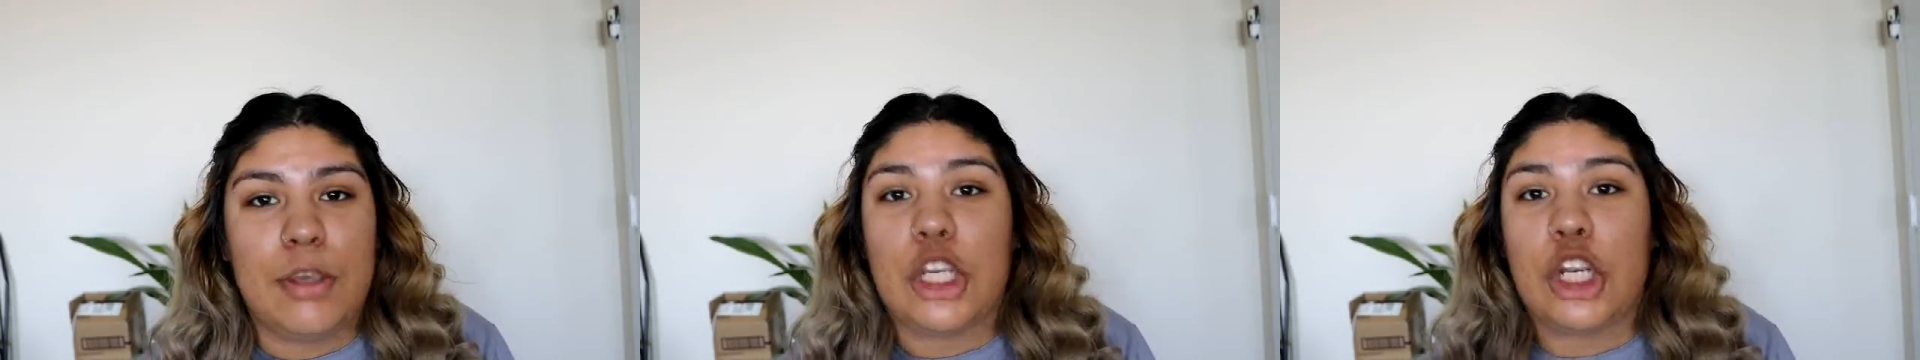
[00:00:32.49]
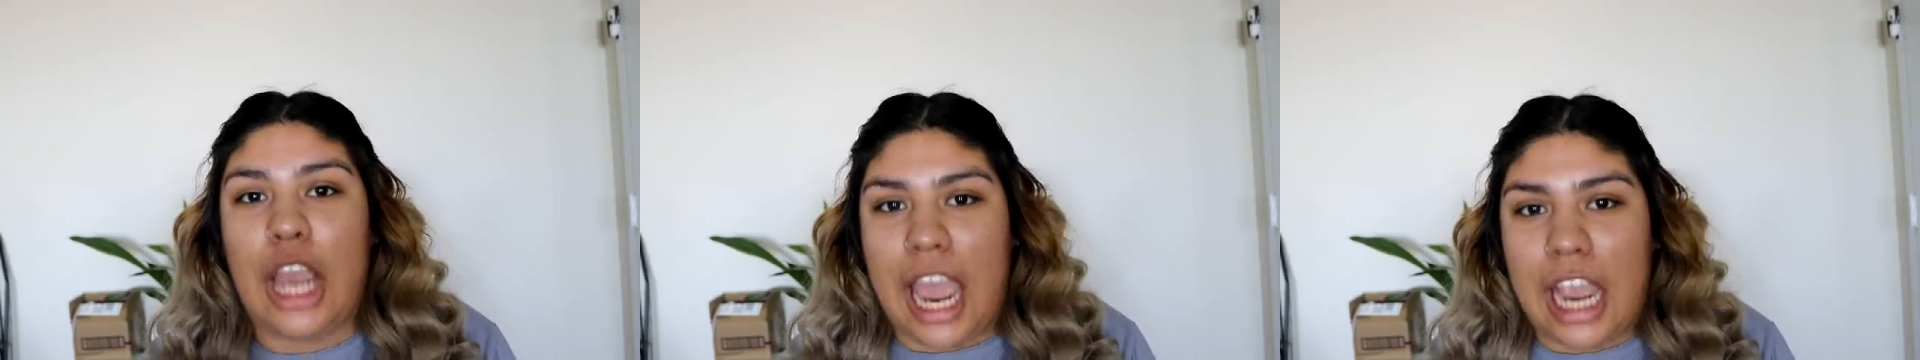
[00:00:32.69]

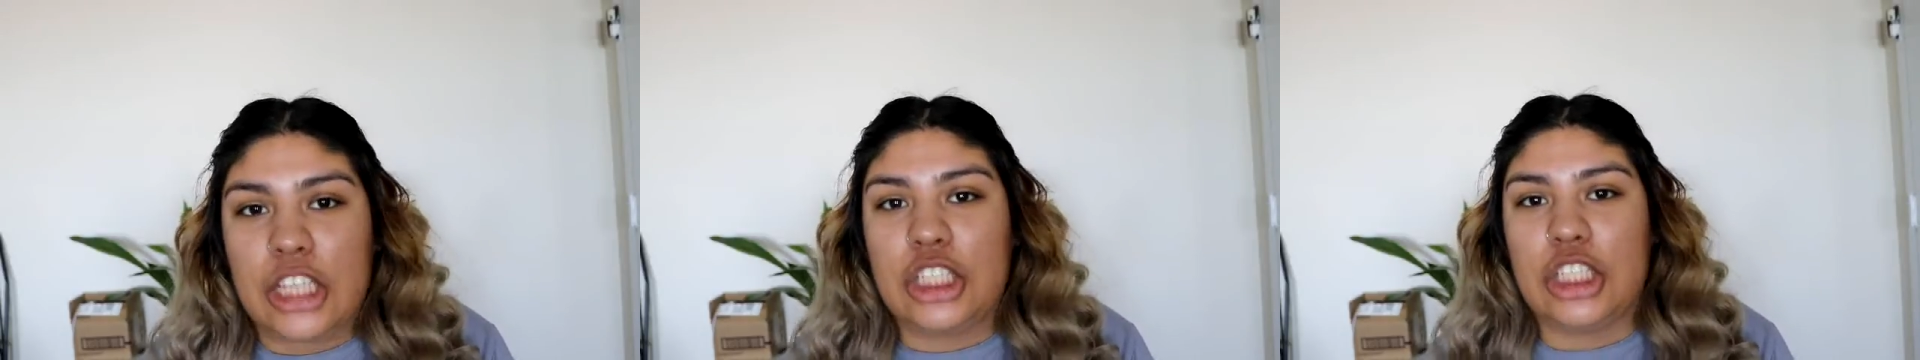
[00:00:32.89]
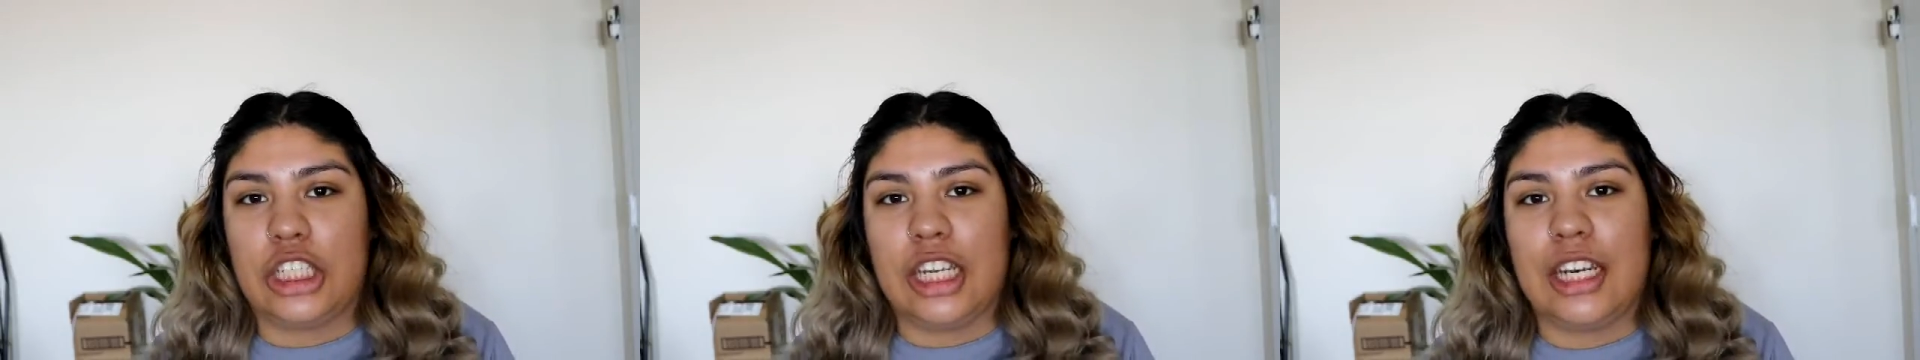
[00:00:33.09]
but you're
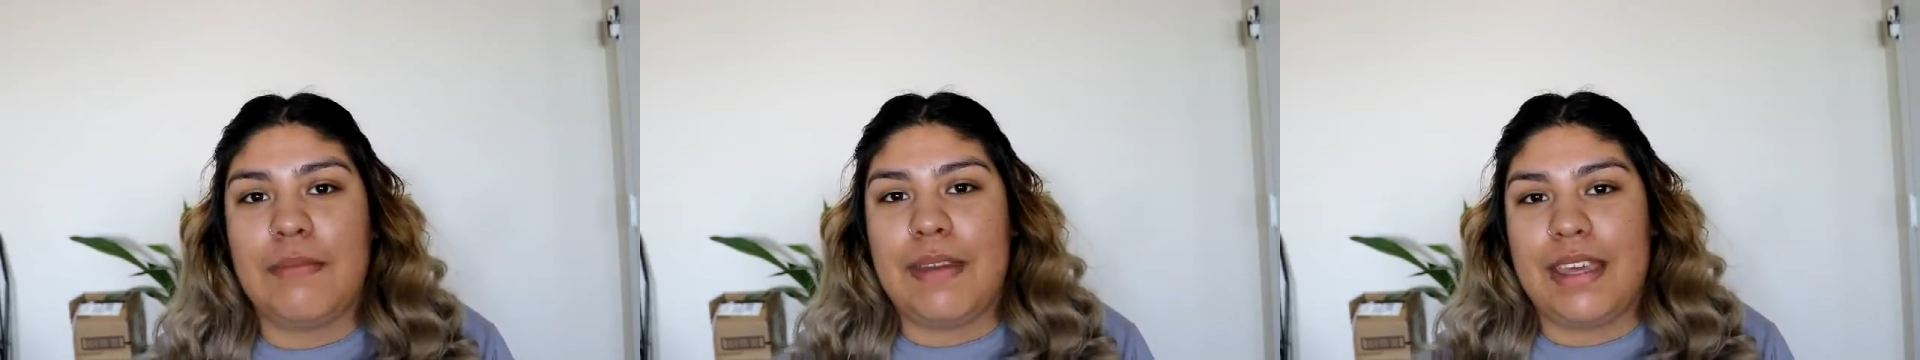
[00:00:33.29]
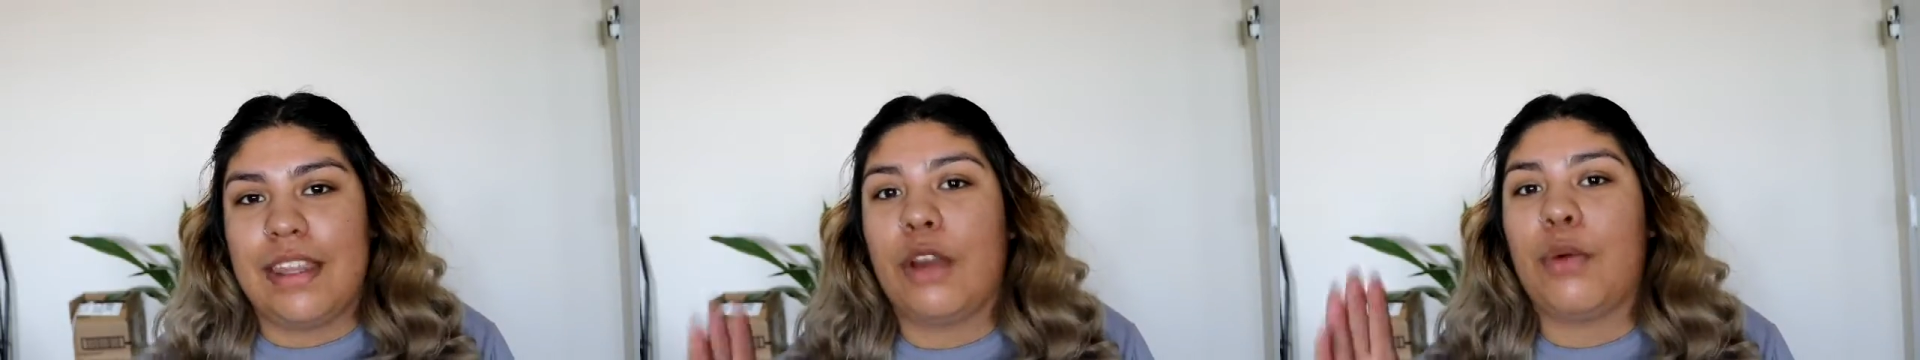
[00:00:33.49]
actually gonna
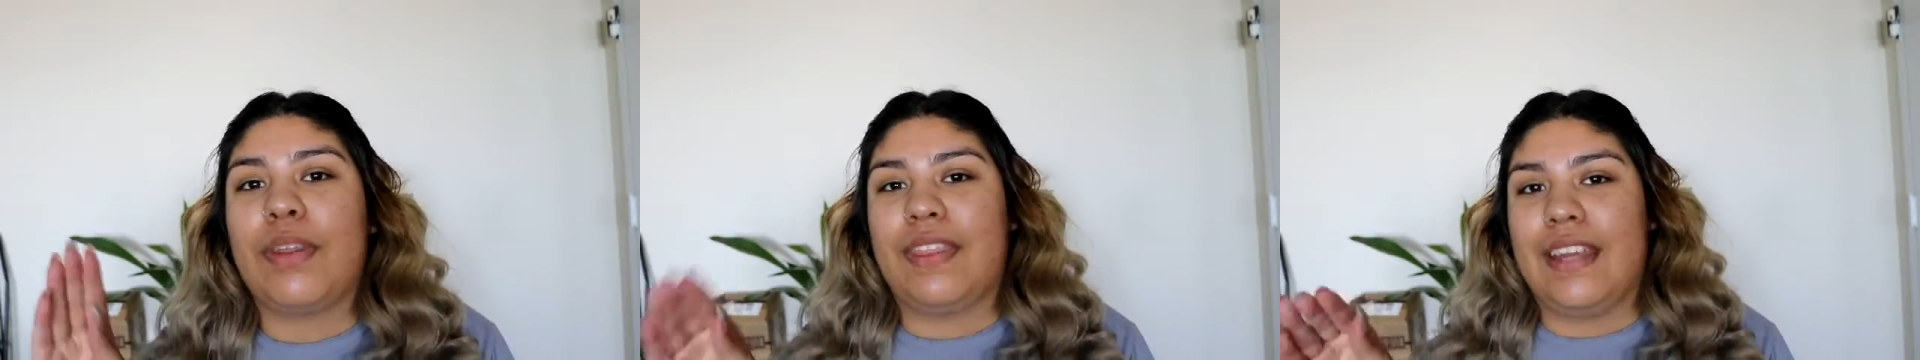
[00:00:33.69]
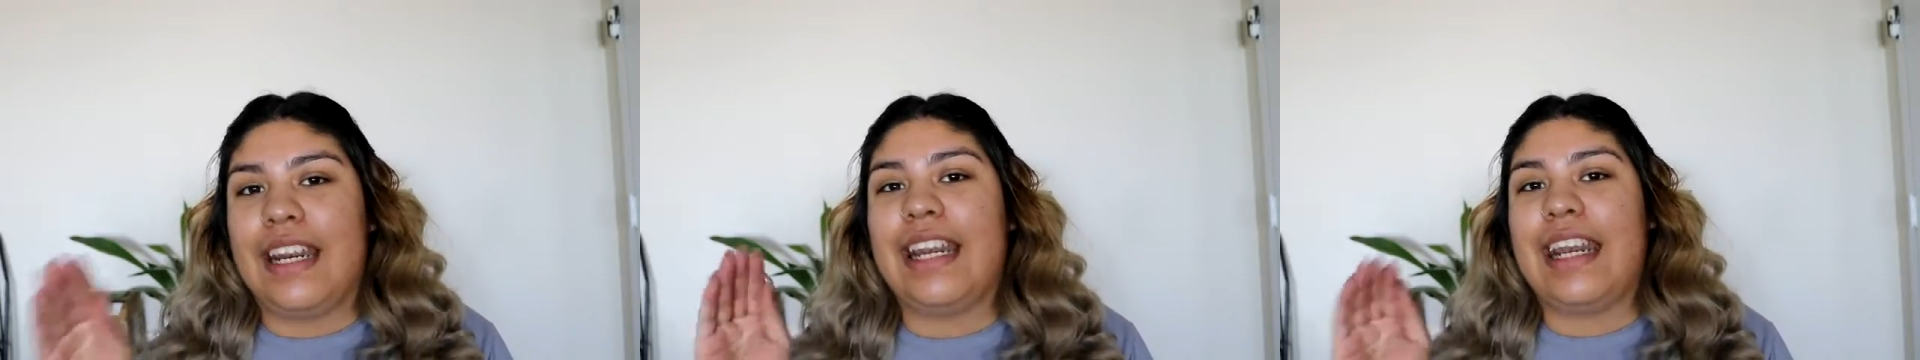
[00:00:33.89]
be there
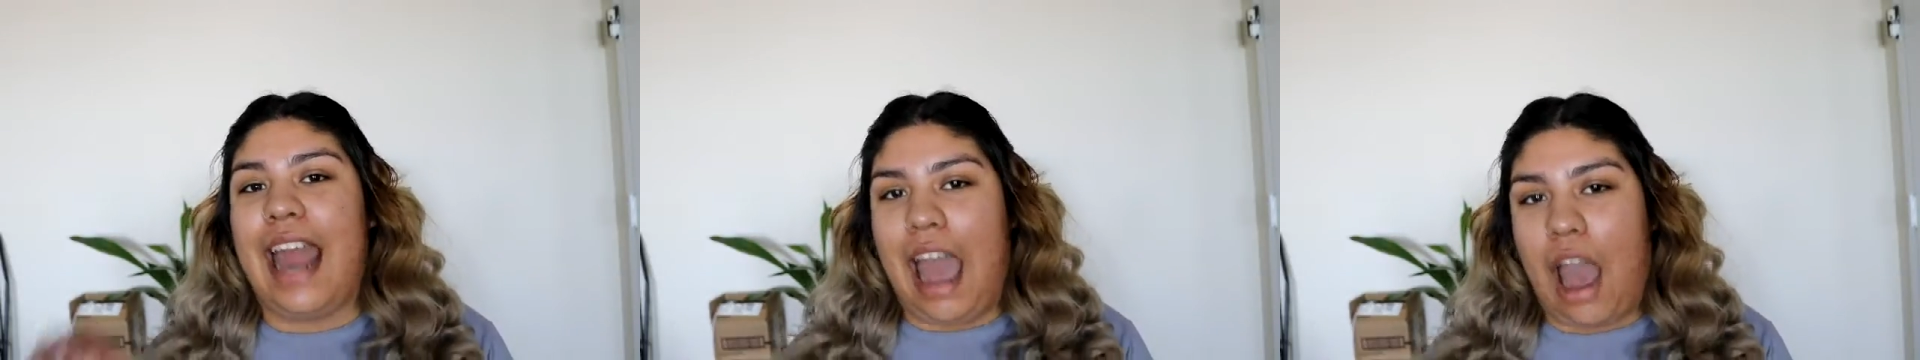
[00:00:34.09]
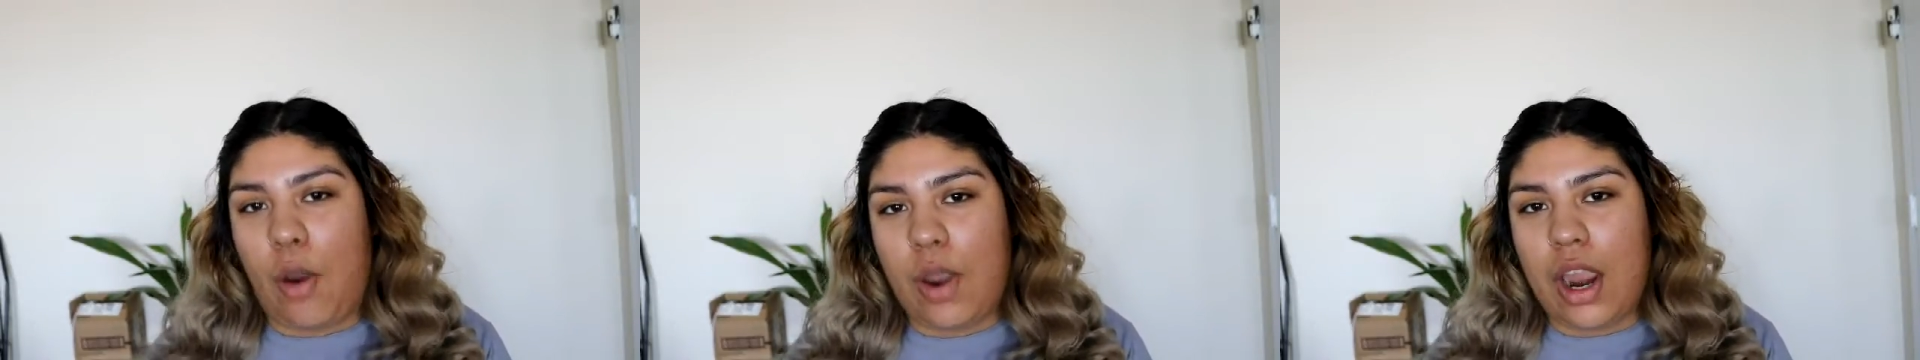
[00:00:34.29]
within an
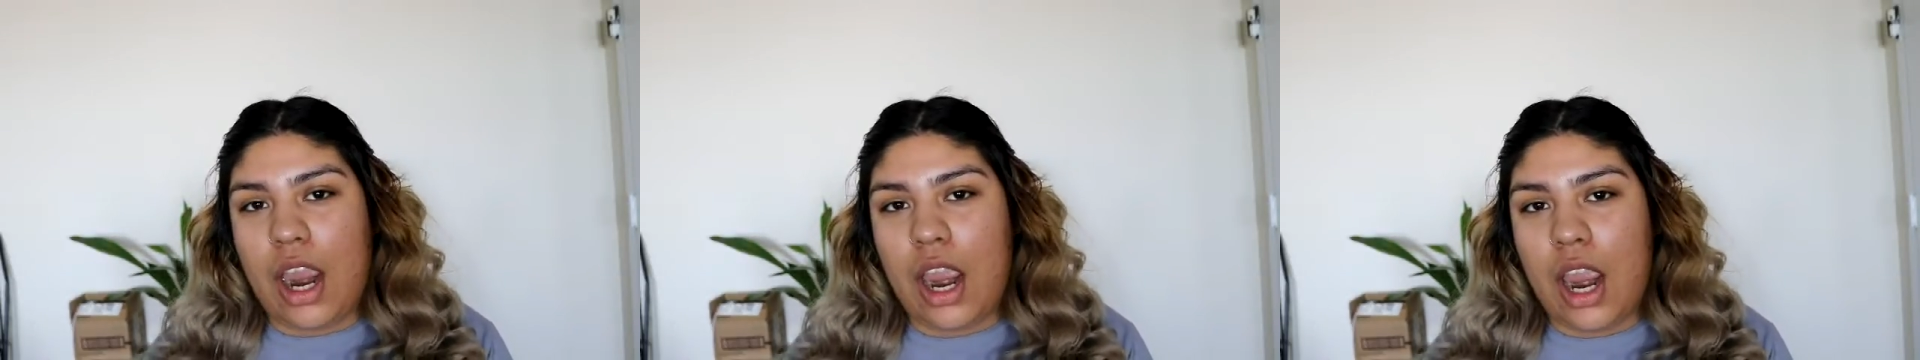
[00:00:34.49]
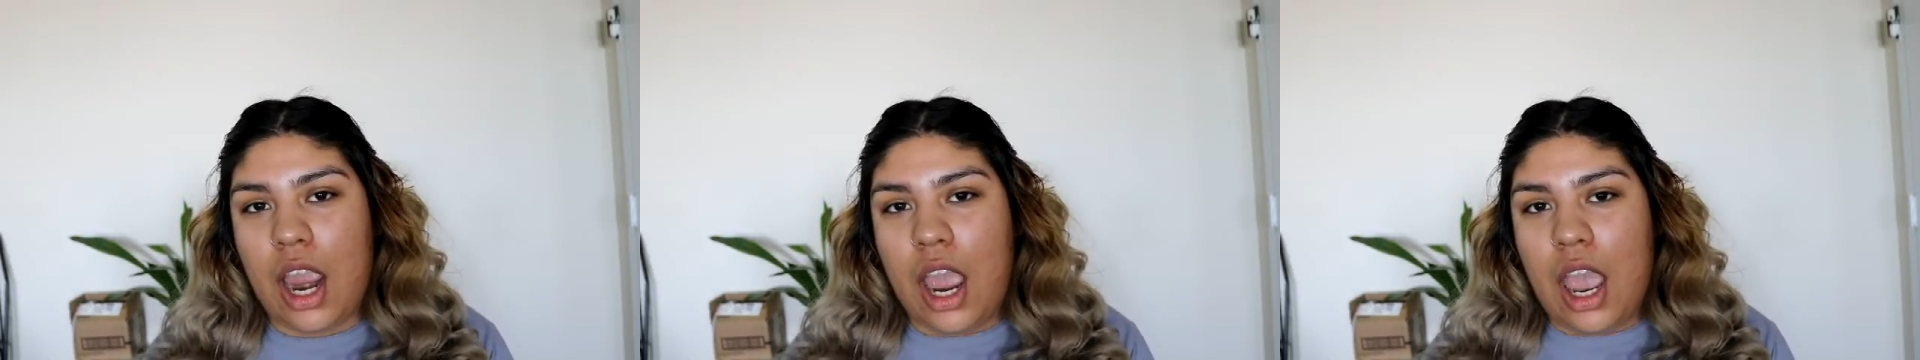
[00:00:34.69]

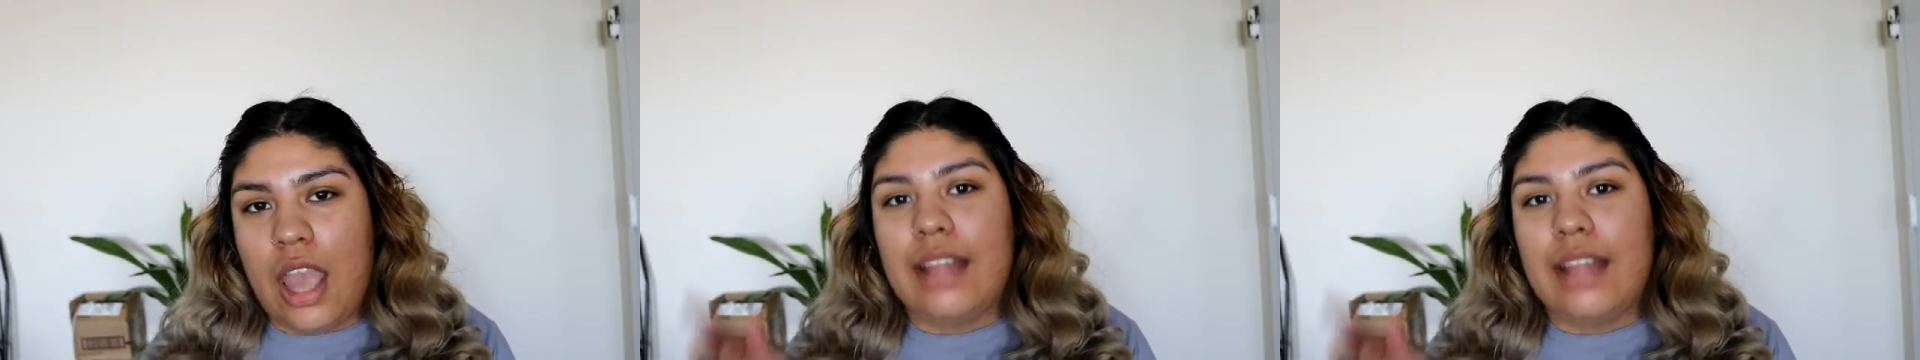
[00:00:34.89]
hour,